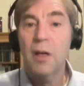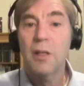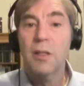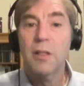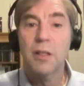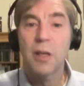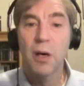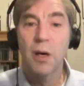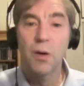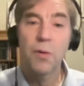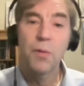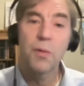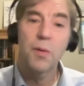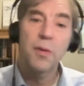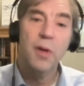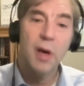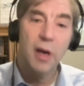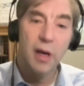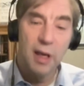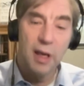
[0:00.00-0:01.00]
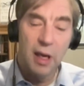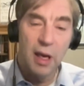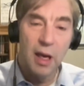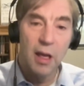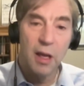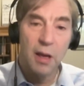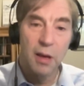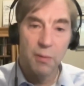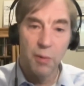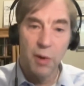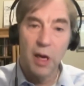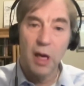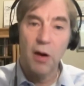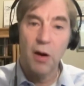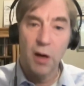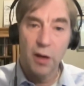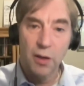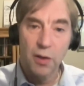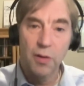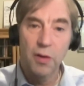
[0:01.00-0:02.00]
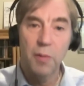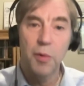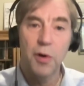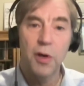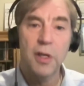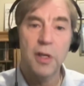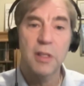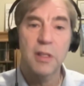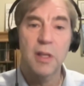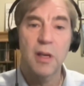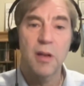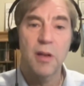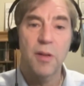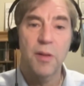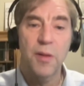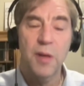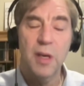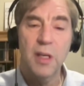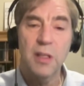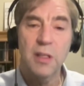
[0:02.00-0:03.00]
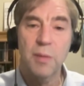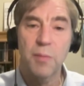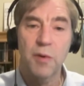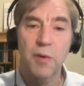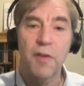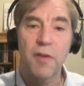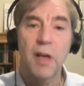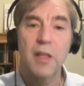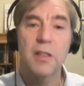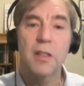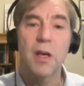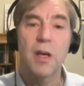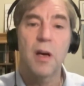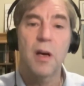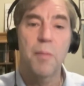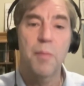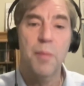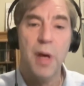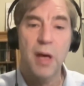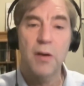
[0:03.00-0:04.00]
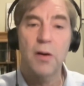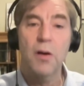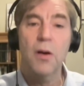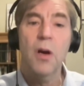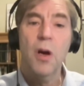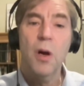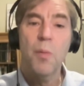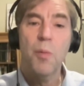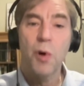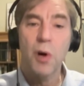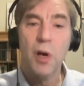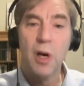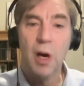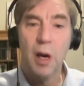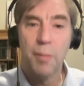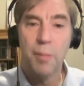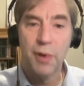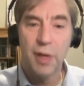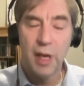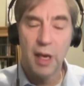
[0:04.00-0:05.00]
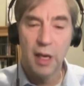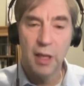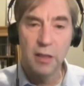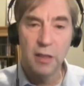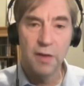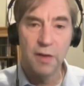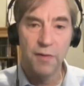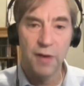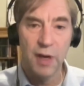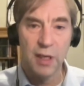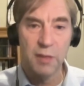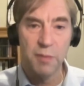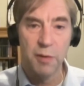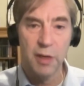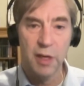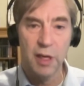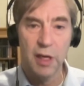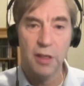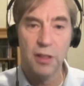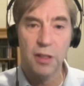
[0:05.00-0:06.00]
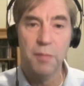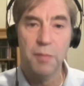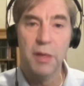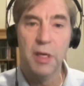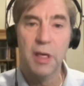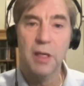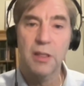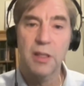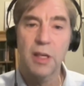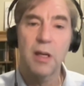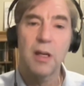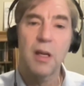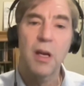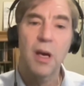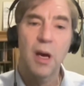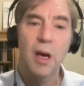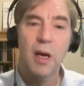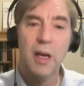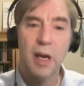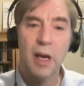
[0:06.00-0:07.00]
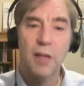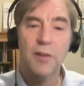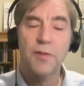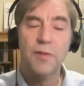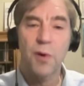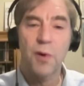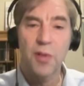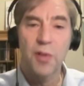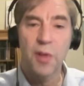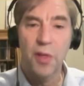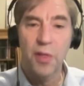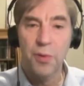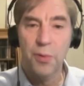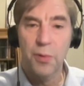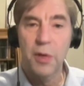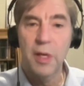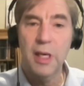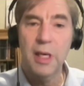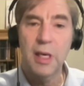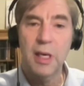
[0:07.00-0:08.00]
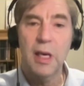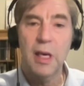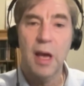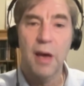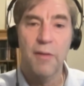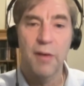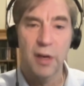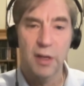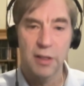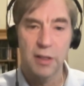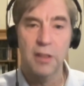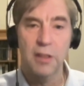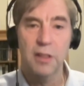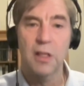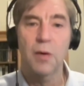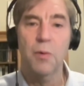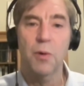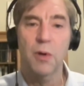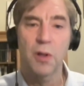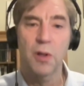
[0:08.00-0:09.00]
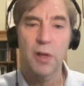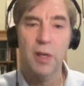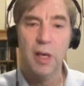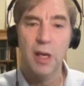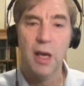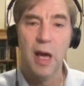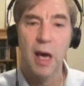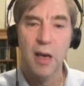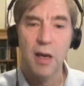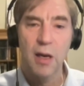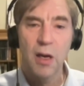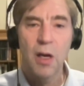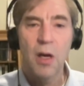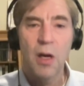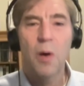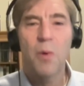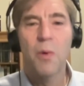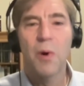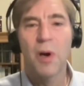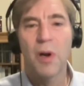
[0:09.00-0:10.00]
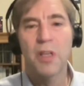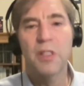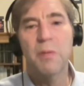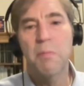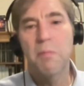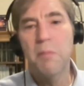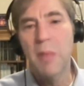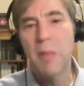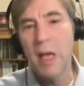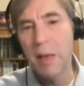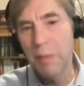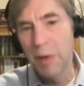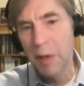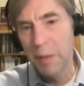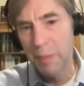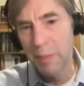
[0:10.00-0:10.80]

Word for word: So, again, it, eh, what I argue in the book is that theism provides a better, more comprehensive explanation because it accounts for the three key evidences that we're looking at, whereas maybe